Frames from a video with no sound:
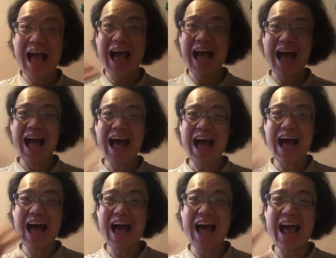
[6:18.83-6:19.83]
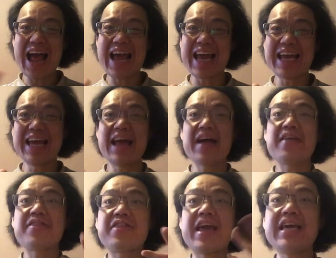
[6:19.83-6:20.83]
Hi,
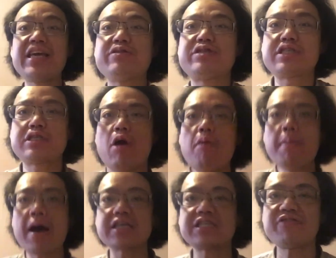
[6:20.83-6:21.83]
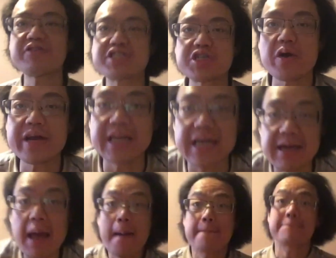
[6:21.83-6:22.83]
thank you so much for joining
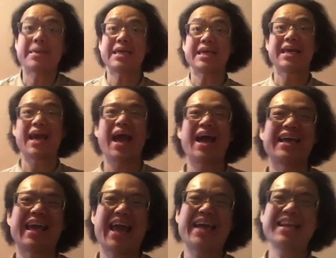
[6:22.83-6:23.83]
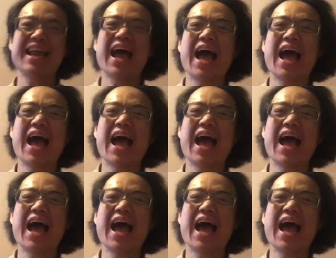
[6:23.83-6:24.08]
me again.